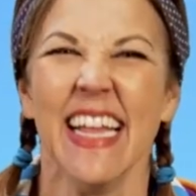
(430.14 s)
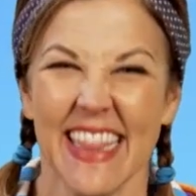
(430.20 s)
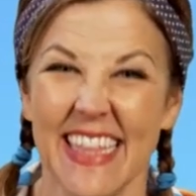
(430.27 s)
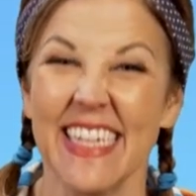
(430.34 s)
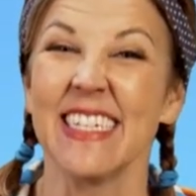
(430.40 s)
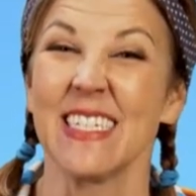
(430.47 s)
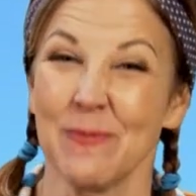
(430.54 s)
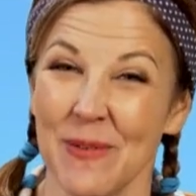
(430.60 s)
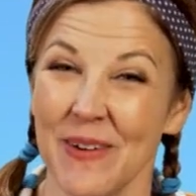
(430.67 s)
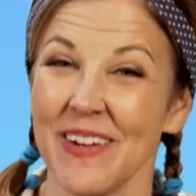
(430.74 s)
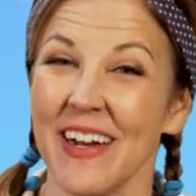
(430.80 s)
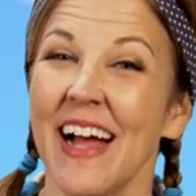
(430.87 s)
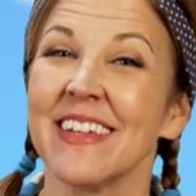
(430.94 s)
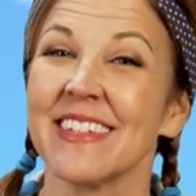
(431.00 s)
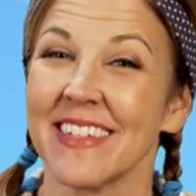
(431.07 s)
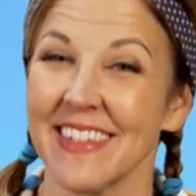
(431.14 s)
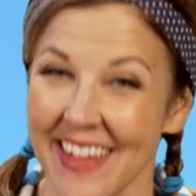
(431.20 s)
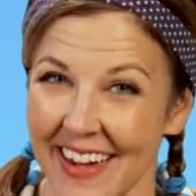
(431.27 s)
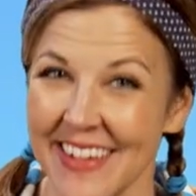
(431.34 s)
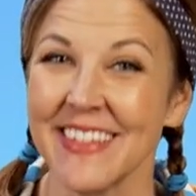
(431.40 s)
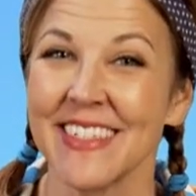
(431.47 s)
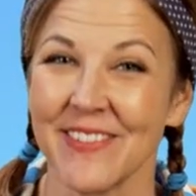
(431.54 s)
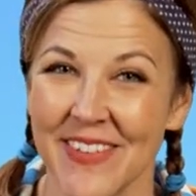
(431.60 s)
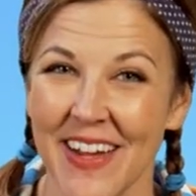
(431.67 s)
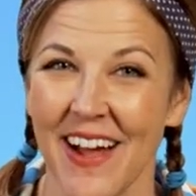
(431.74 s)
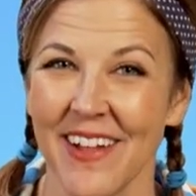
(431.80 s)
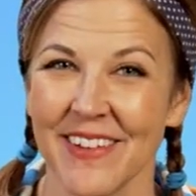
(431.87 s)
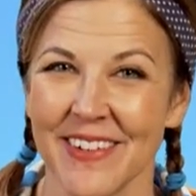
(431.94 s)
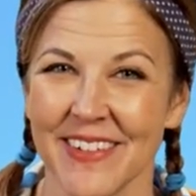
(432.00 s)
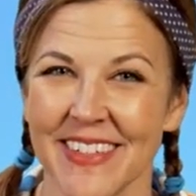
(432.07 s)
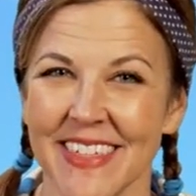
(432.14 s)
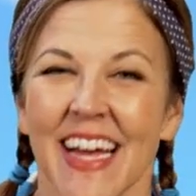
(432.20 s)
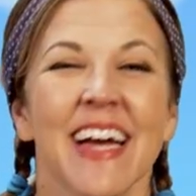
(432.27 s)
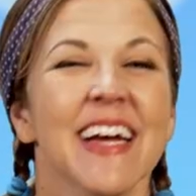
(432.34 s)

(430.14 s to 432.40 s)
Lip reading: This bird has lots of colors.